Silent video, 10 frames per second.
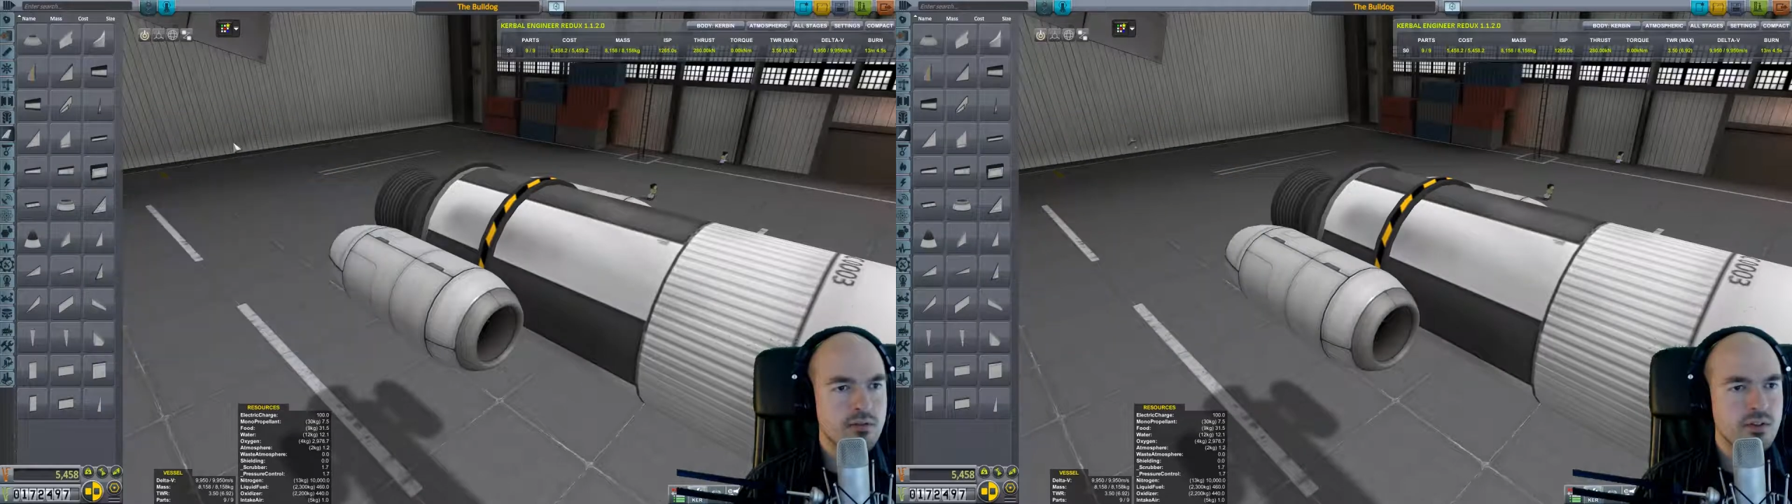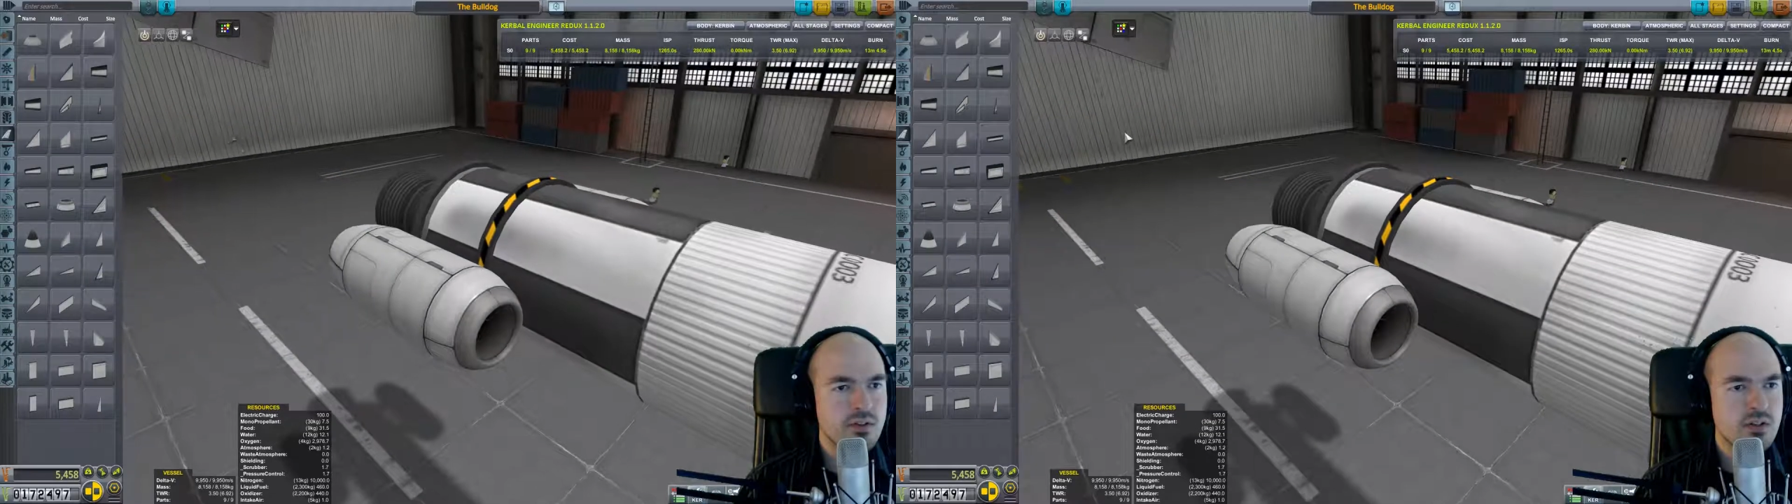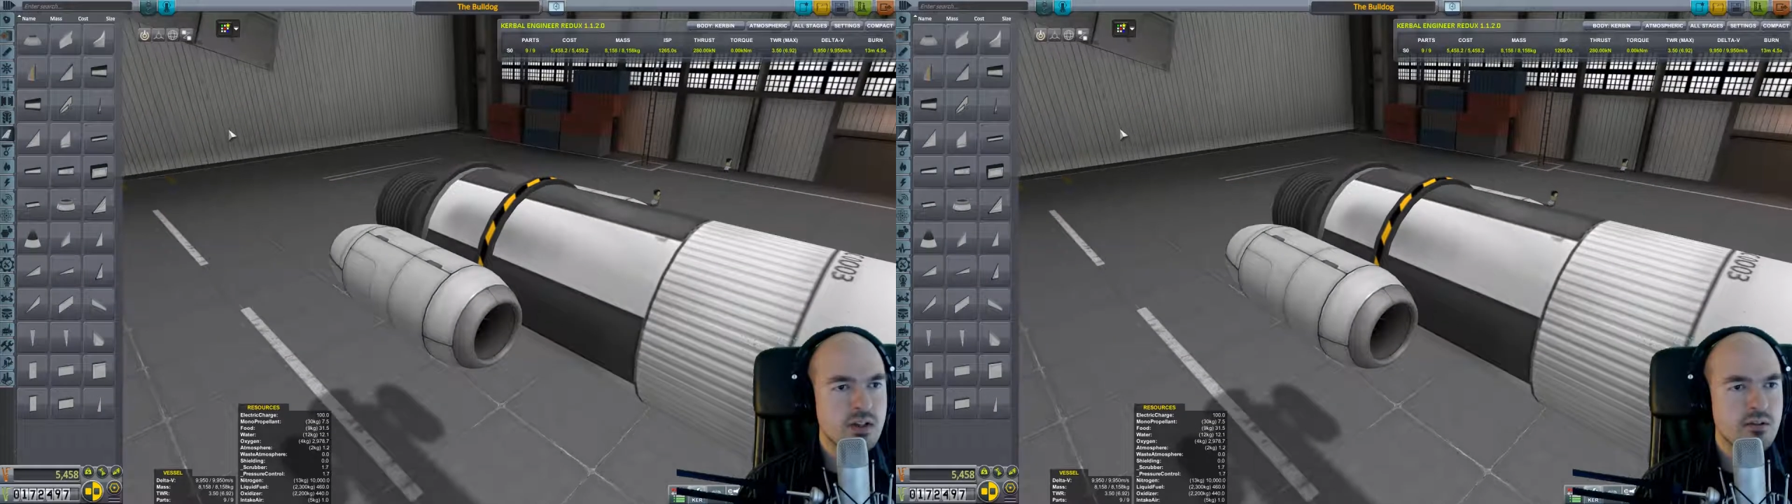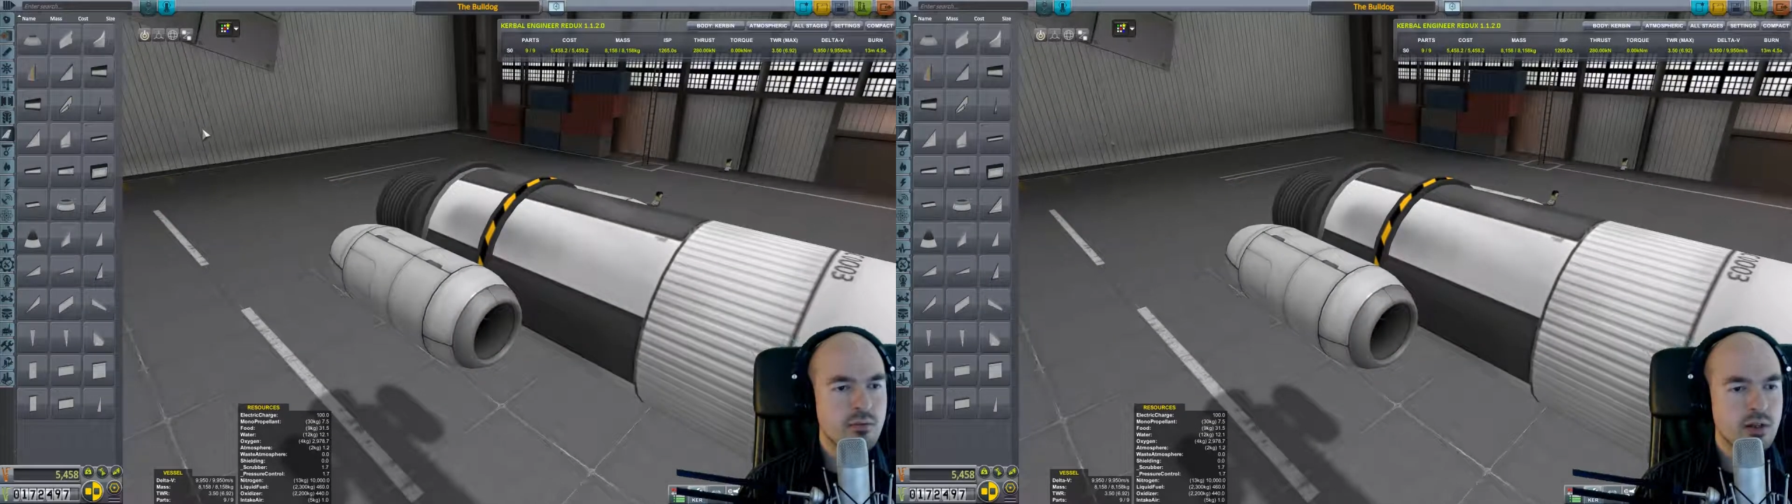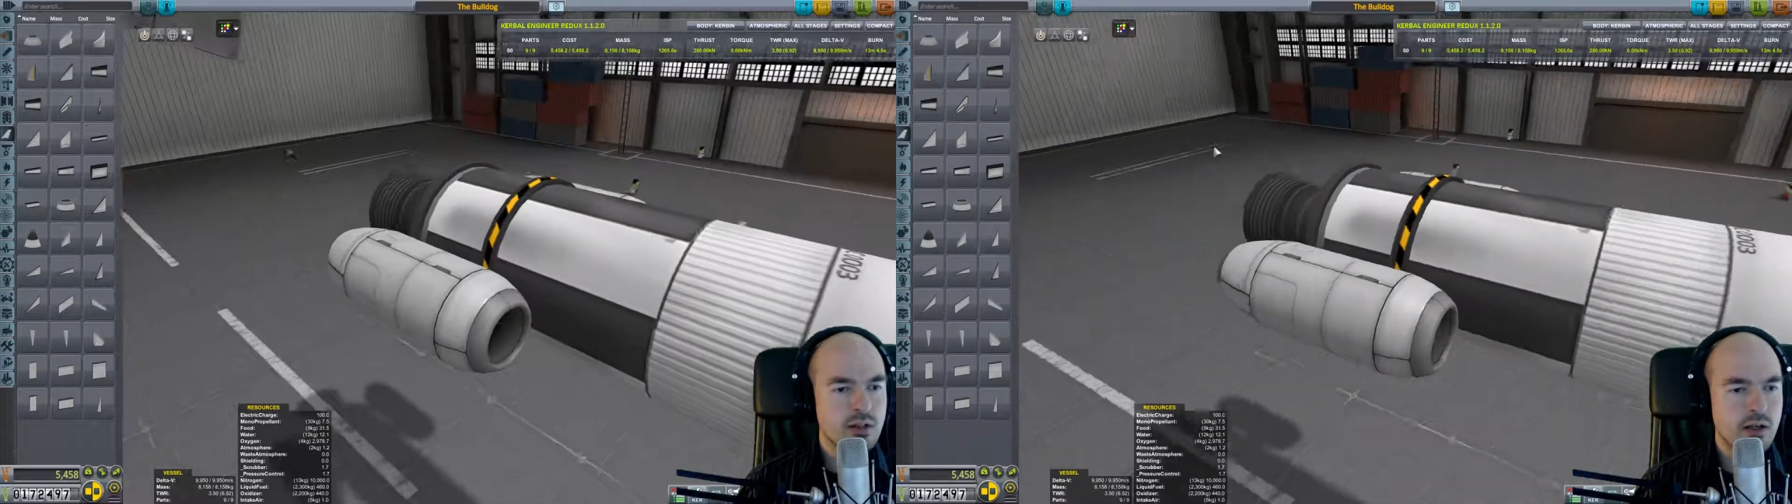to see if we
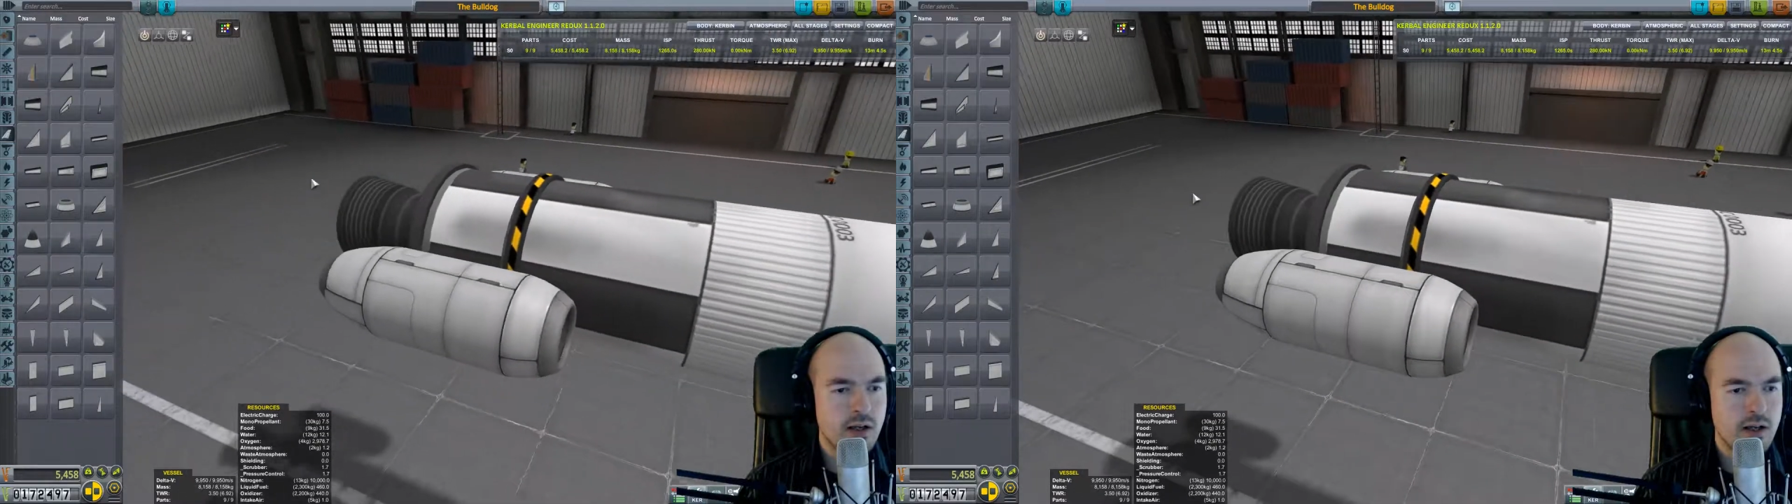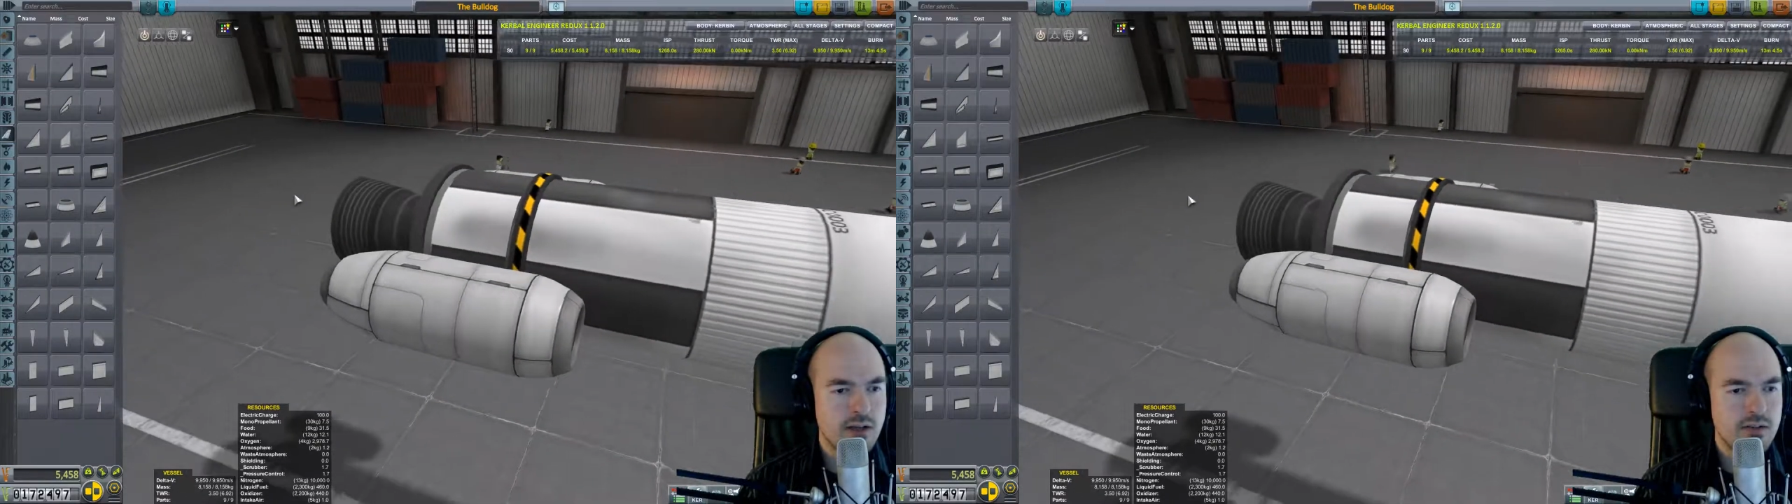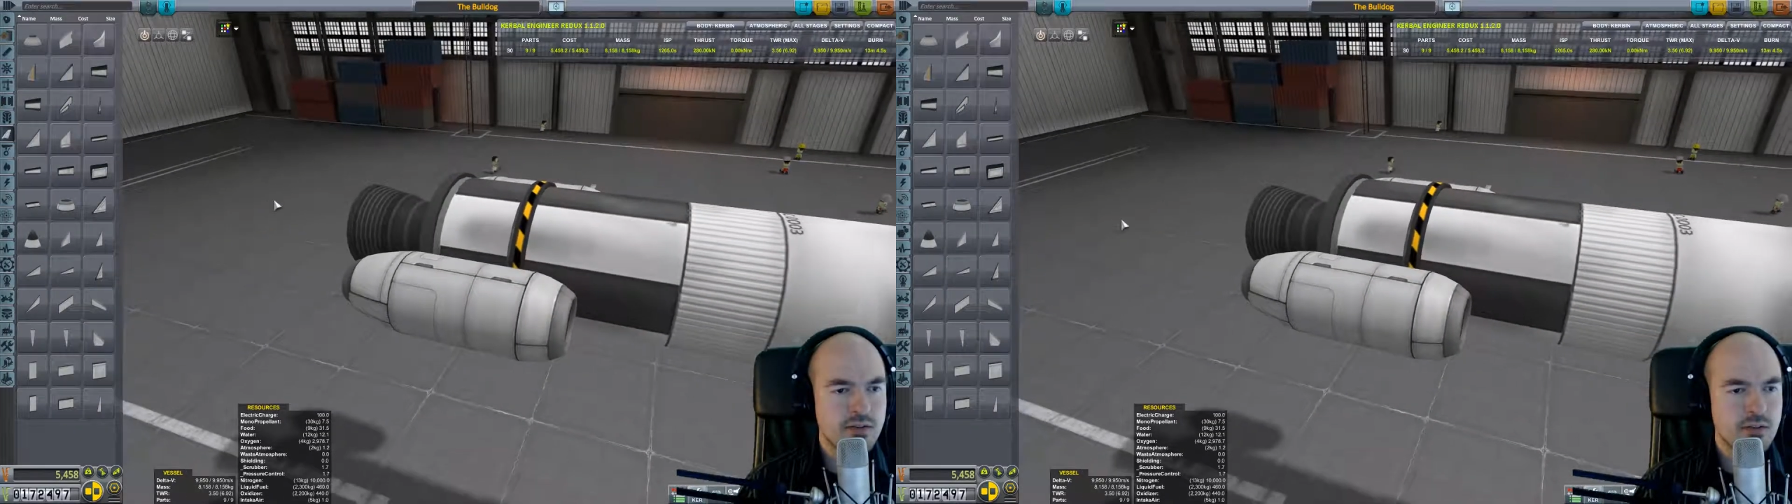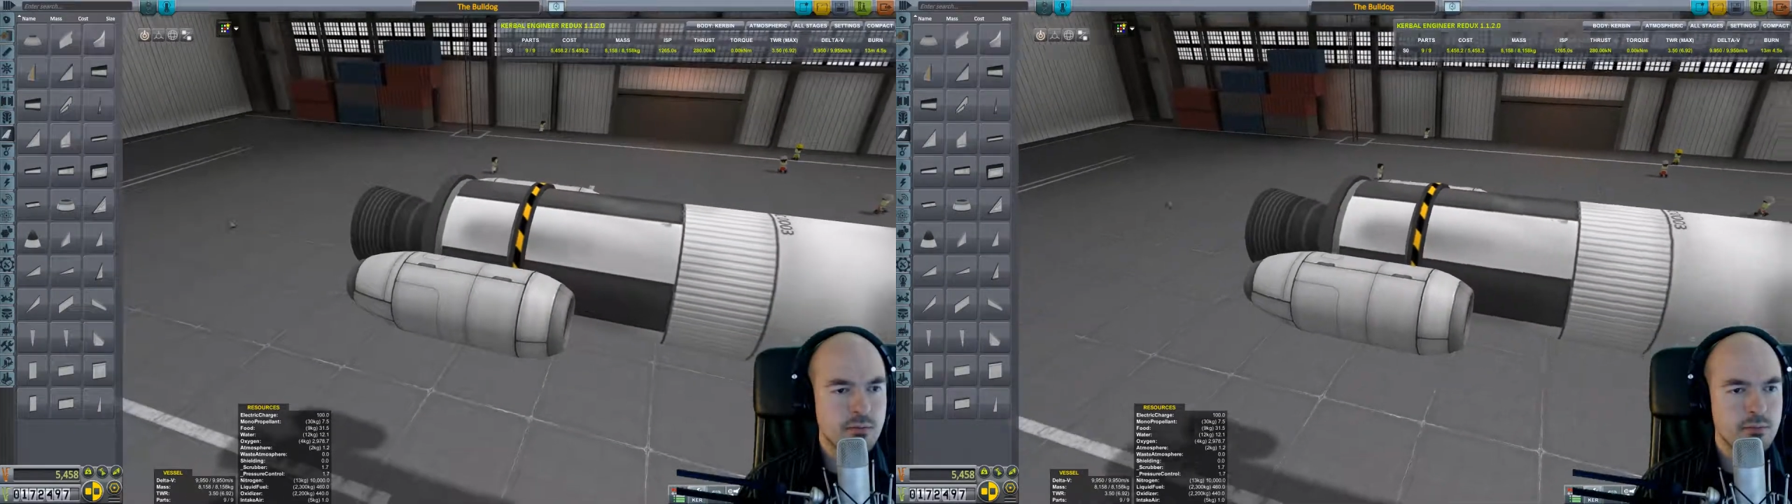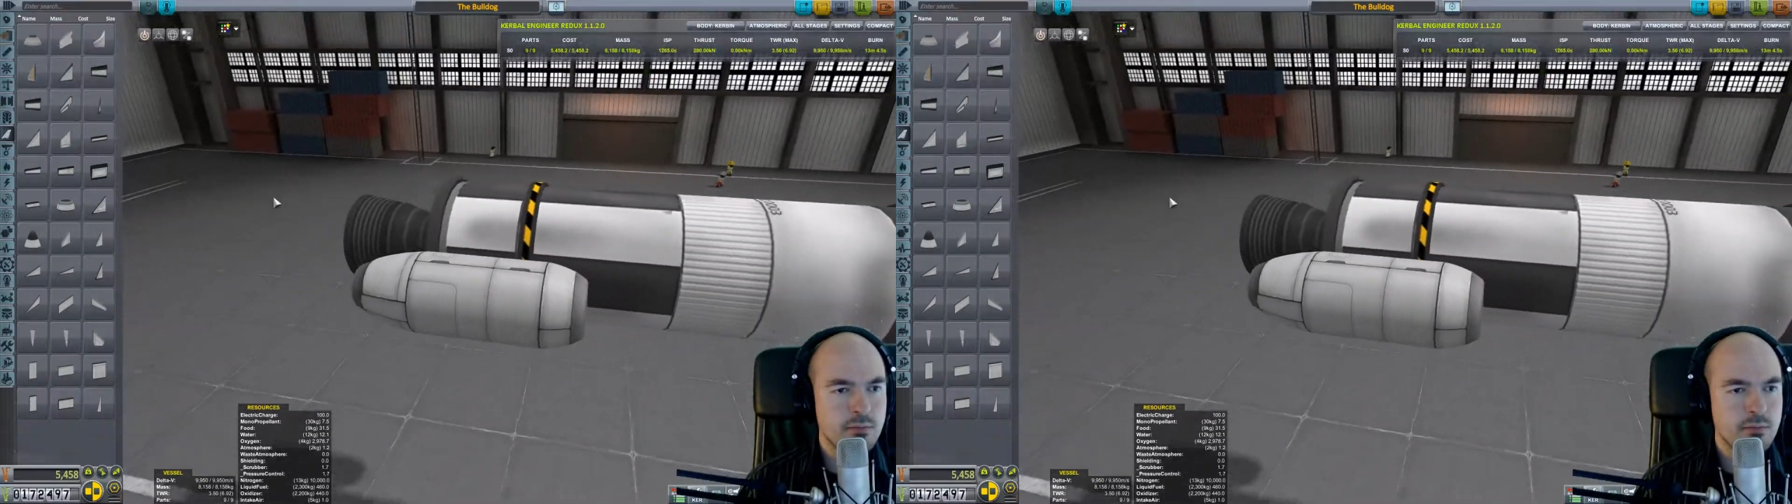can add some.